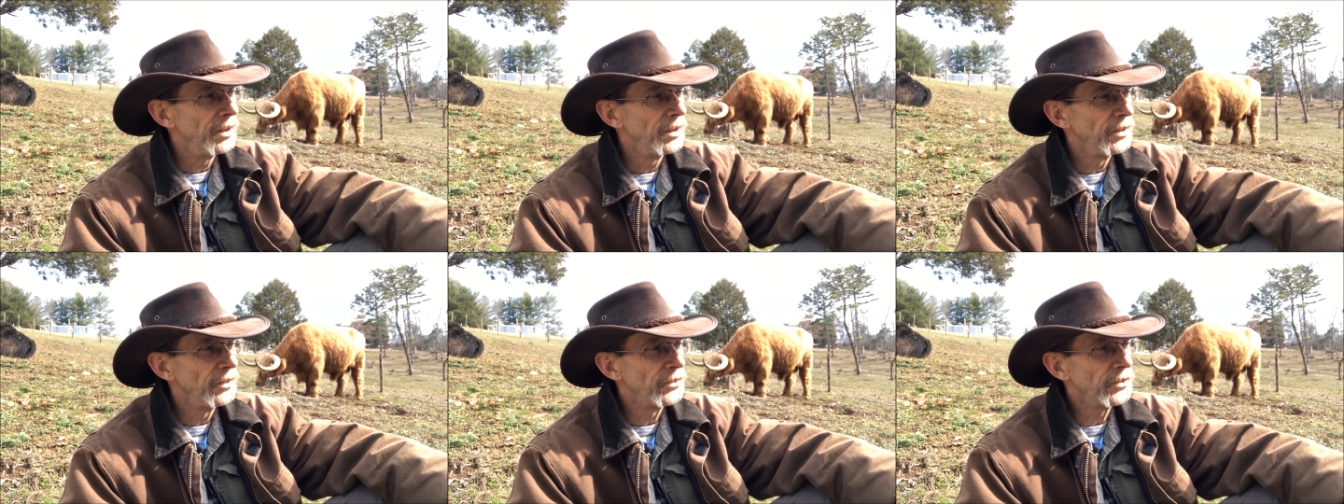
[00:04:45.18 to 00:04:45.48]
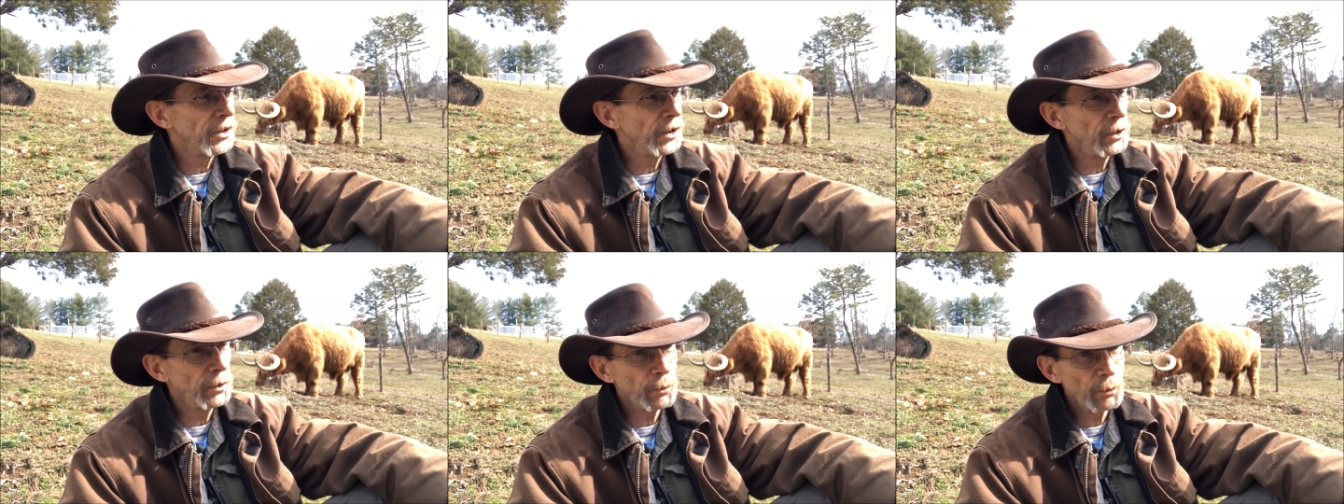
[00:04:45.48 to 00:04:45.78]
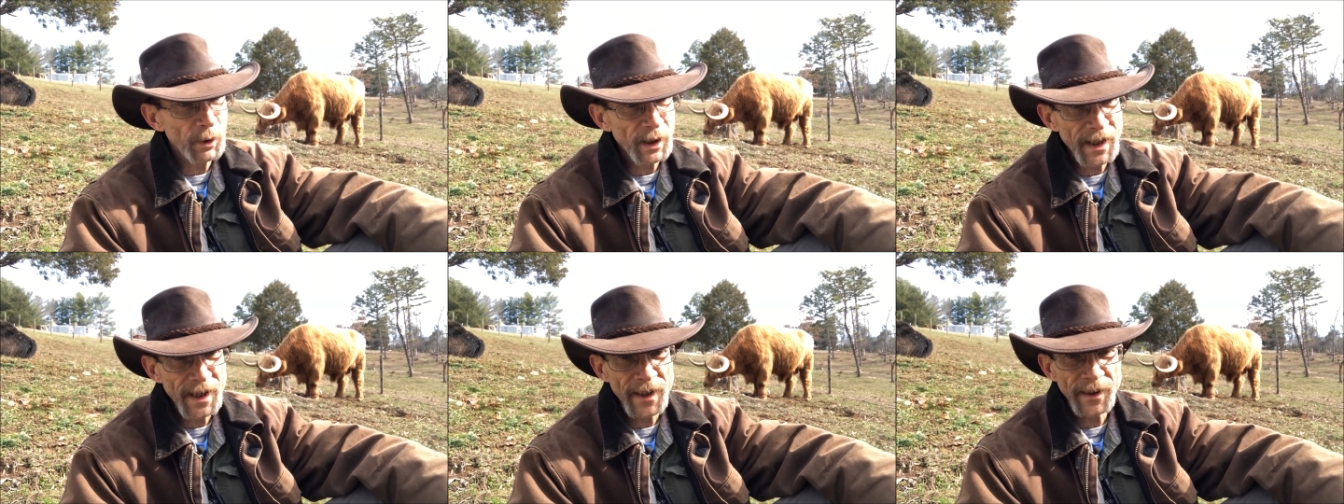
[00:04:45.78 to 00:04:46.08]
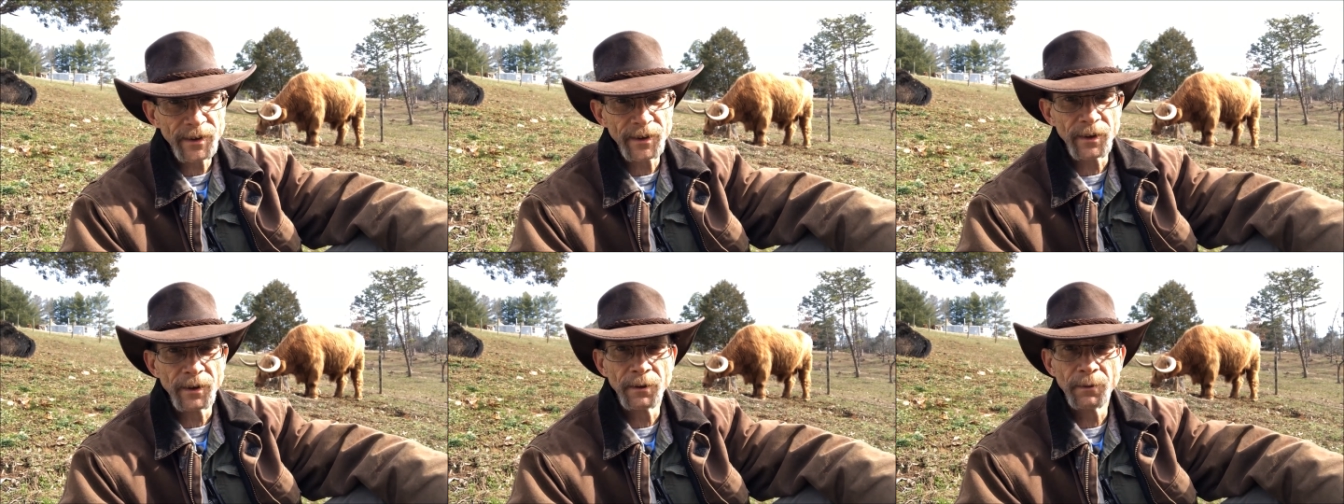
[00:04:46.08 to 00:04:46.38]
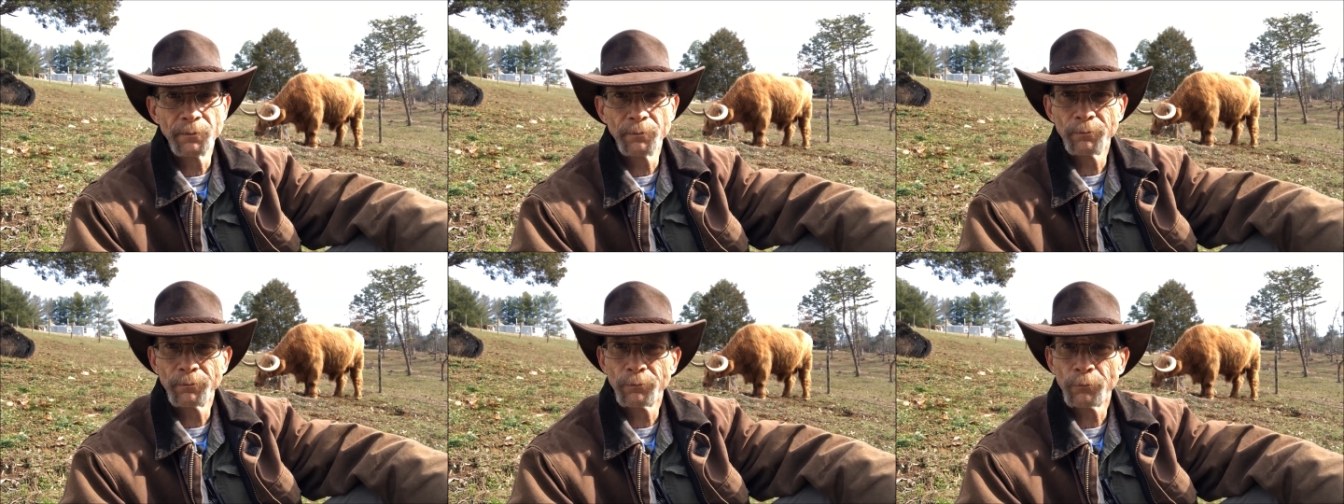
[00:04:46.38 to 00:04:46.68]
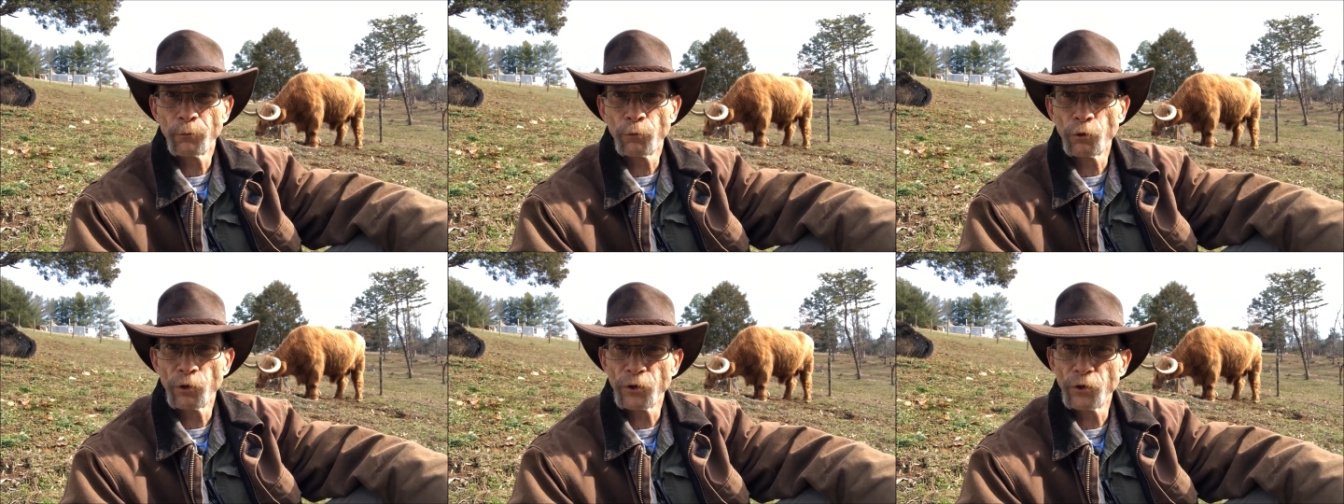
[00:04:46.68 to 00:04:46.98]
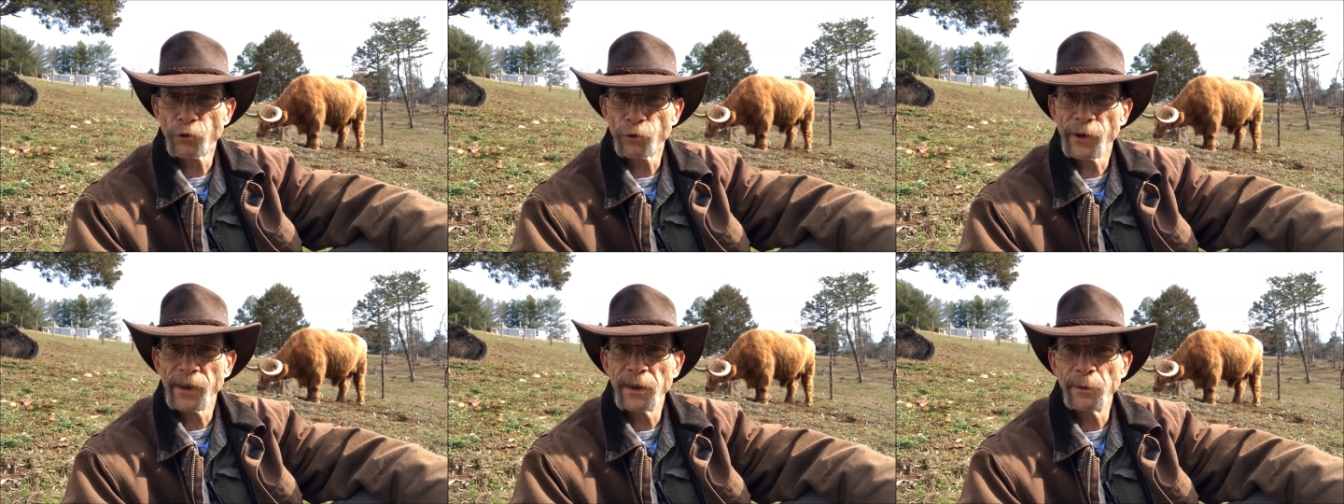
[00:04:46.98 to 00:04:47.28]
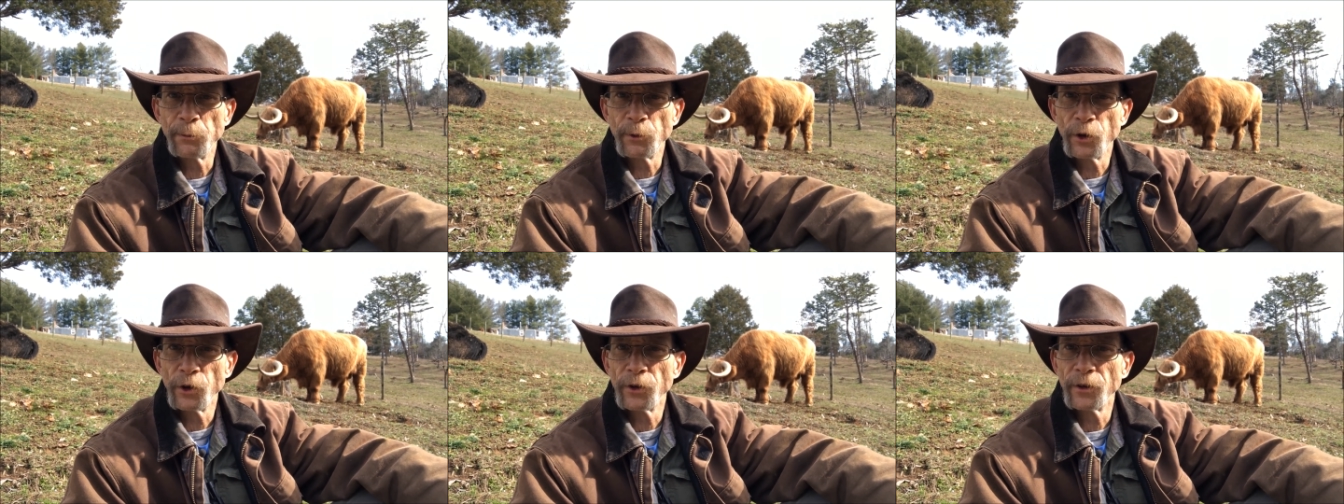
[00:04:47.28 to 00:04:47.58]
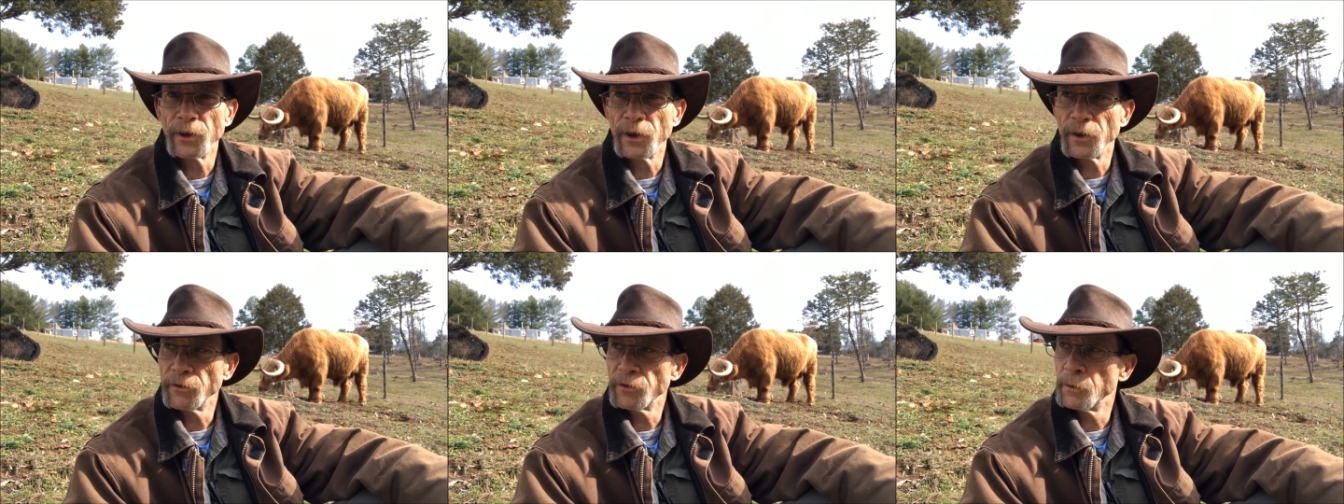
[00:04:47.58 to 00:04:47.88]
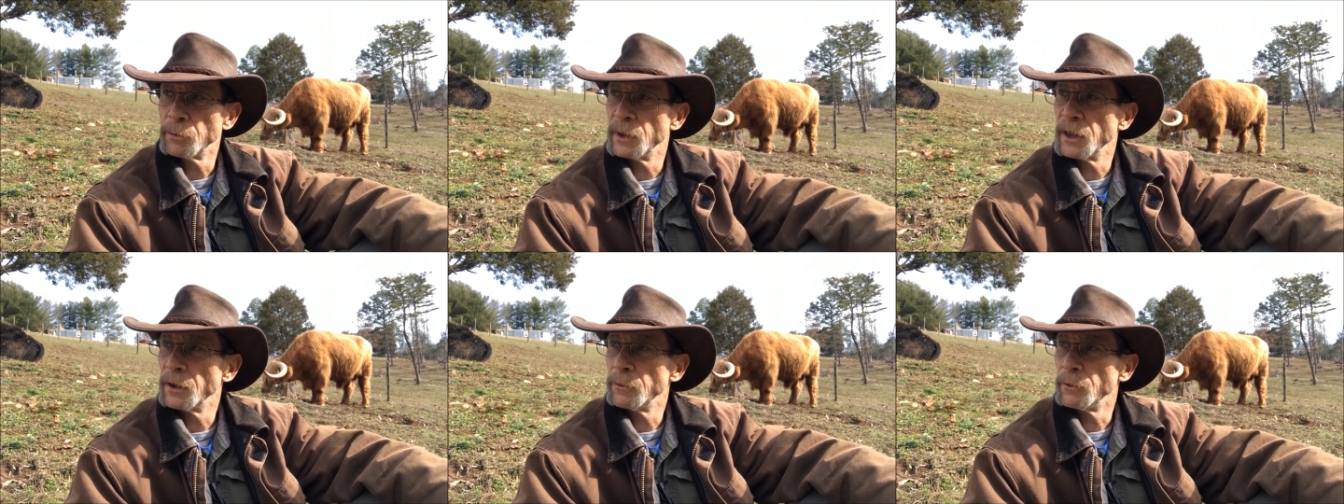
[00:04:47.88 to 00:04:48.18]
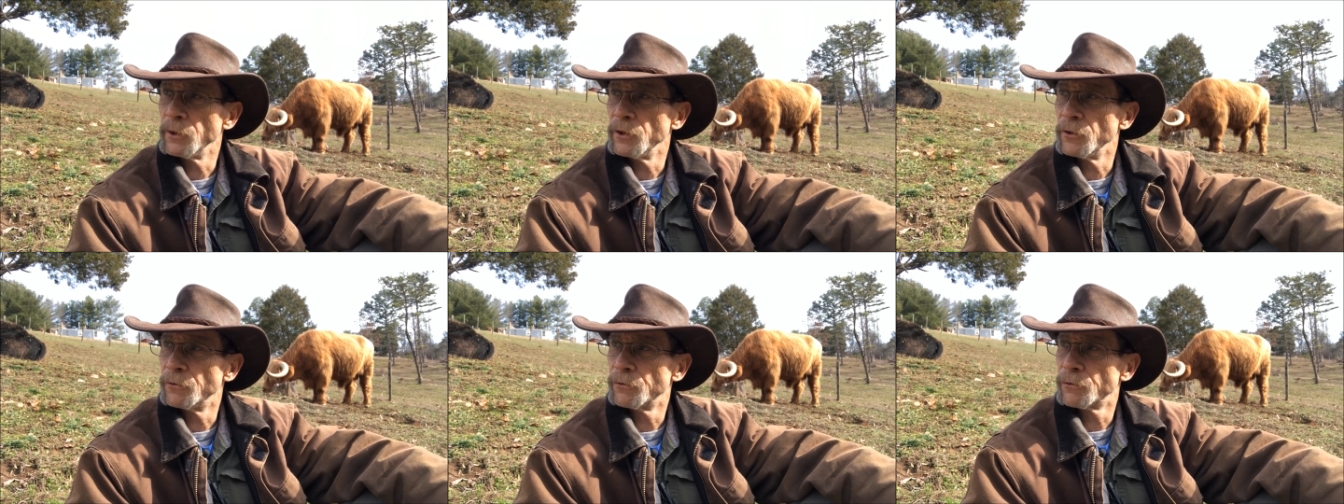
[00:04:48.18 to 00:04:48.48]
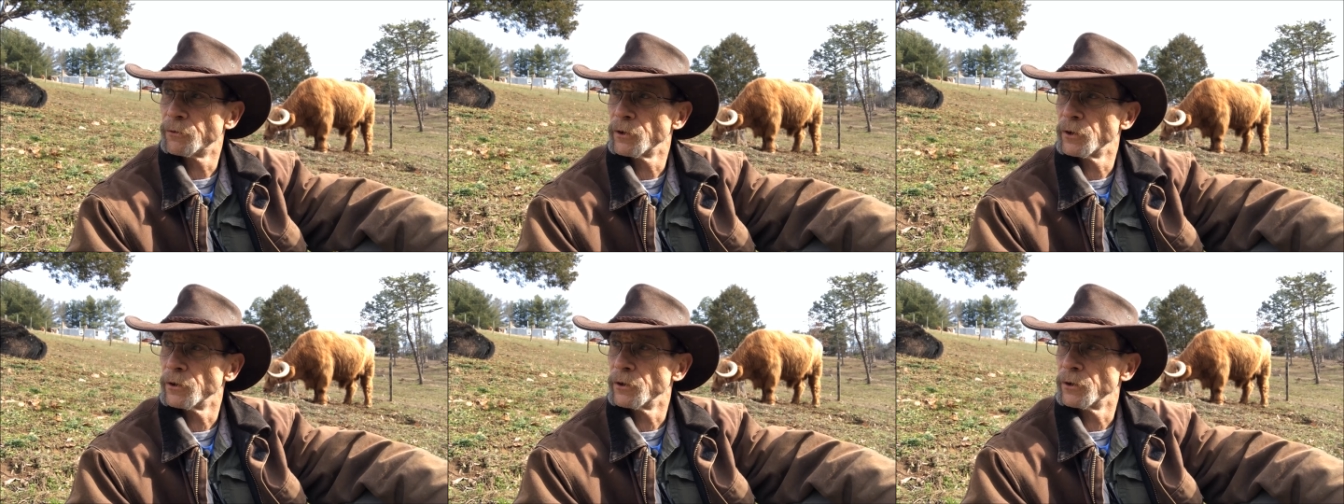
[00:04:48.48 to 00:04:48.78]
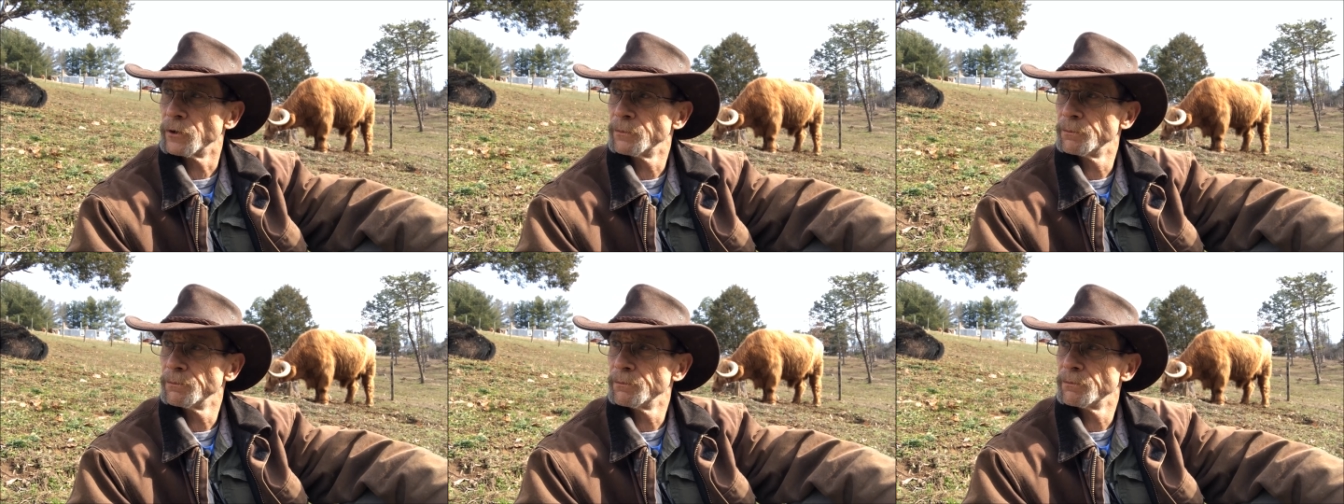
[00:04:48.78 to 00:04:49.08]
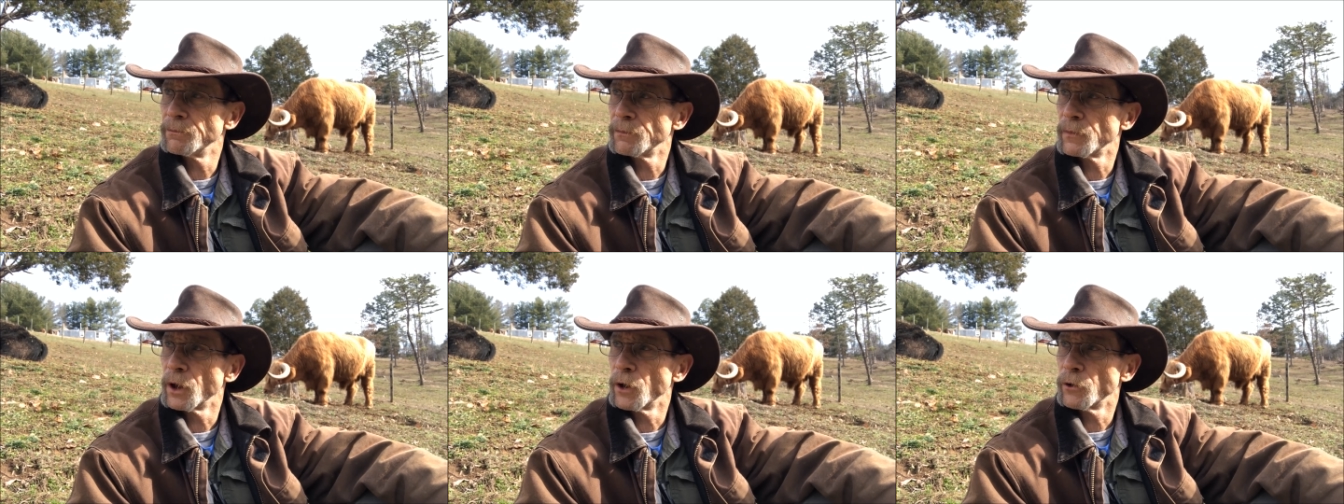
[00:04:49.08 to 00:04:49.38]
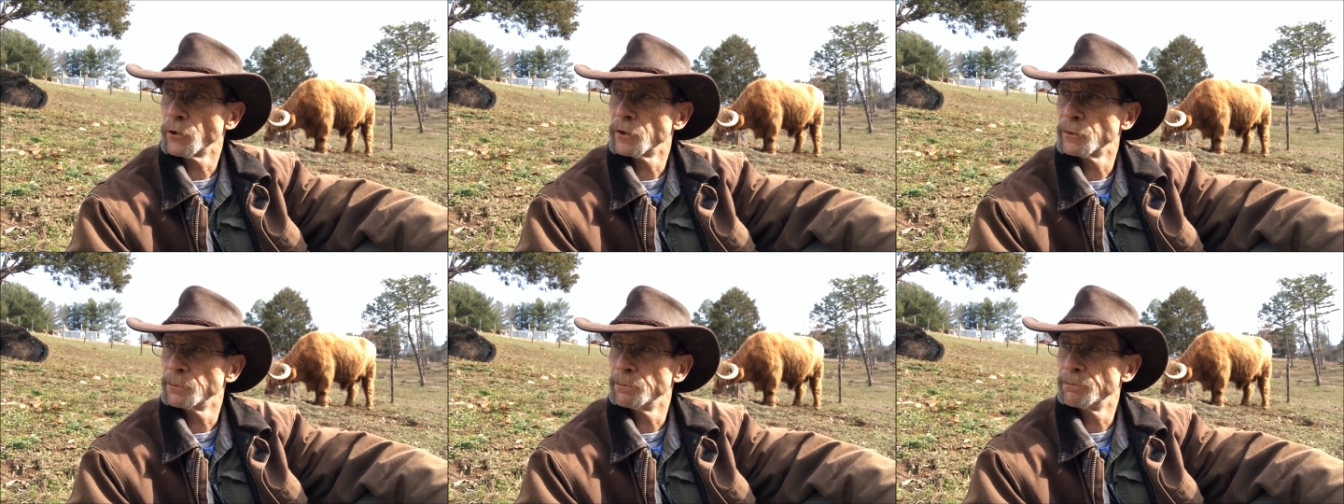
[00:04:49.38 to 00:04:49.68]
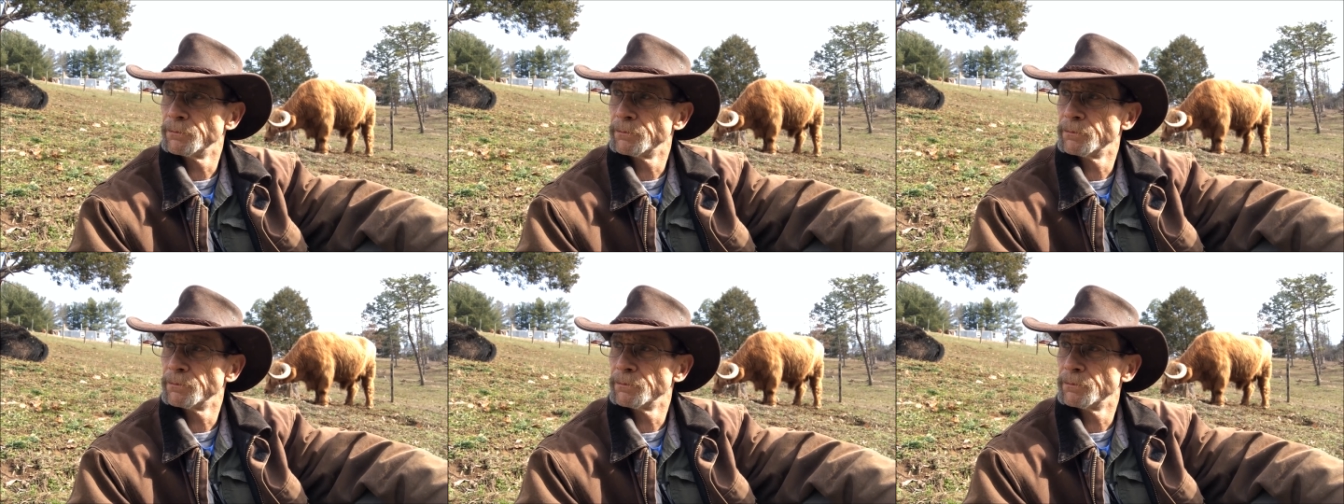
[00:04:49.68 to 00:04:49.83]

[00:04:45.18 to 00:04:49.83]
So we had to restrain him good enough to be able for her to